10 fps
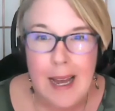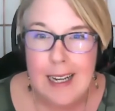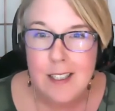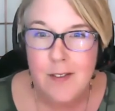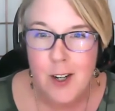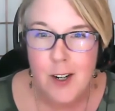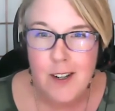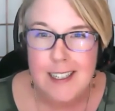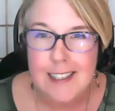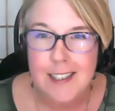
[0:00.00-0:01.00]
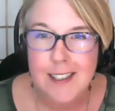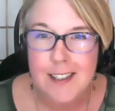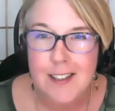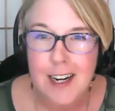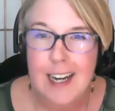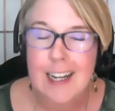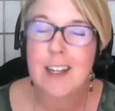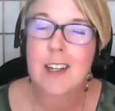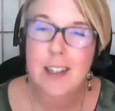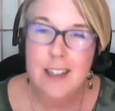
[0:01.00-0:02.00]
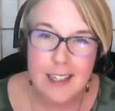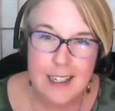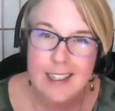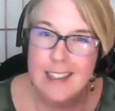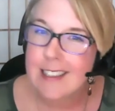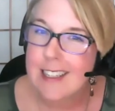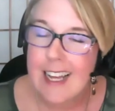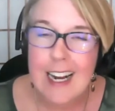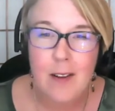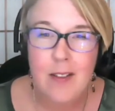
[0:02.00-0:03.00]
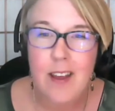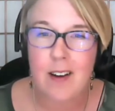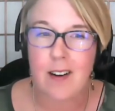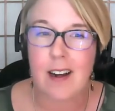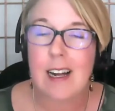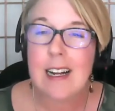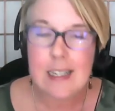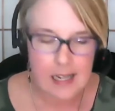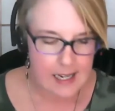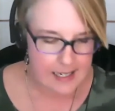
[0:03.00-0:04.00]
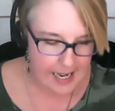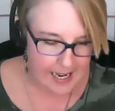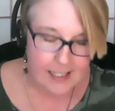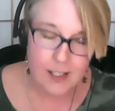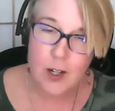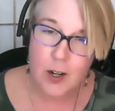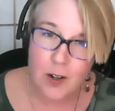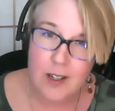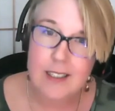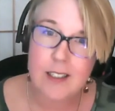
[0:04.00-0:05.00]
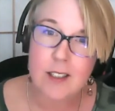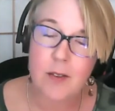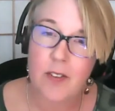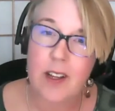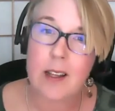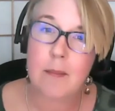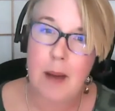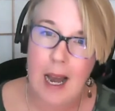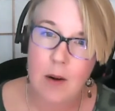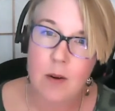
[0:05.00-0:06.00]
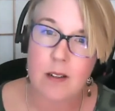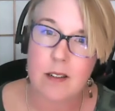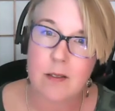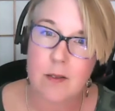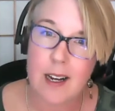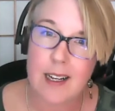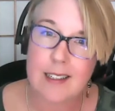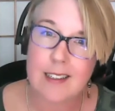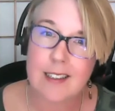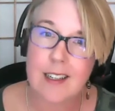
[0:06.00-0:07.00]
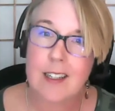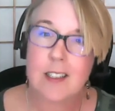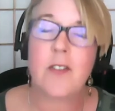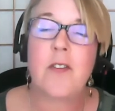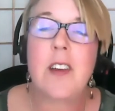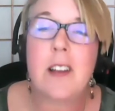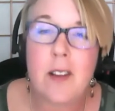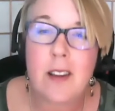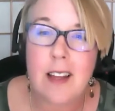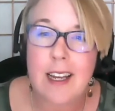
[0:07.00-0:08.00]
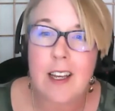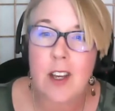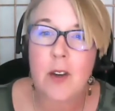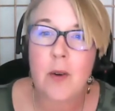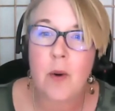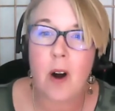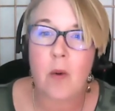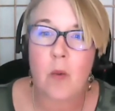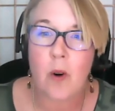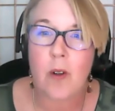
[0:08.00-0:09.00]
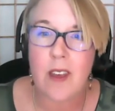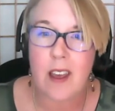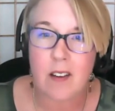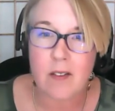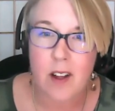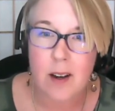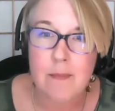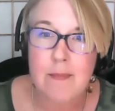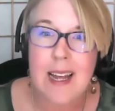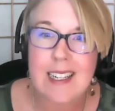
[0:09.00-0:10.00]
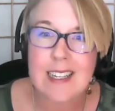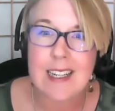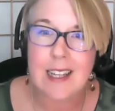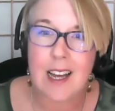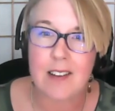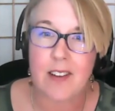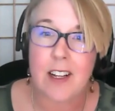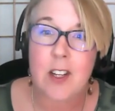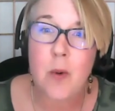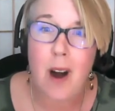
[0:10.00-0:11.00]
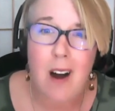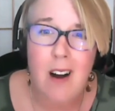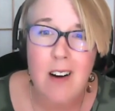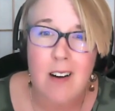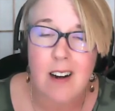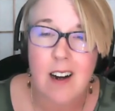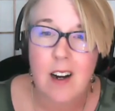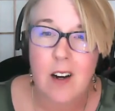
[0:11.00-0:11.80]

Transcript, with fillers: badge of courage right get out there it takes courage to feel empowered, right? To feel like you are worthy of an amazing life, and you are,